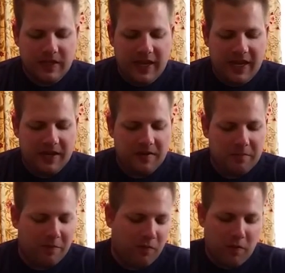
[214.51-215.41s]
and
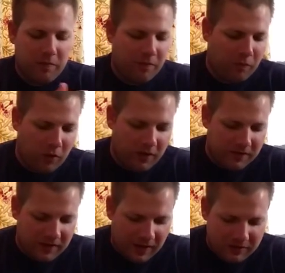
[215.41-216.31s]
before
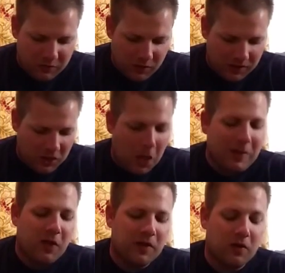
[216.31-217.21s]
I just want to
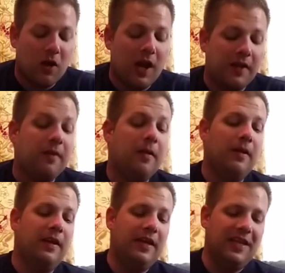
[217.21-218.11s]
comment on the grind.
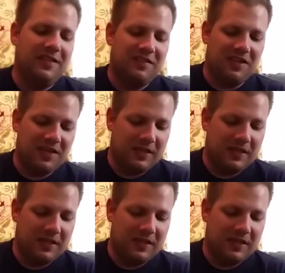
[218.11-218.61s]
It's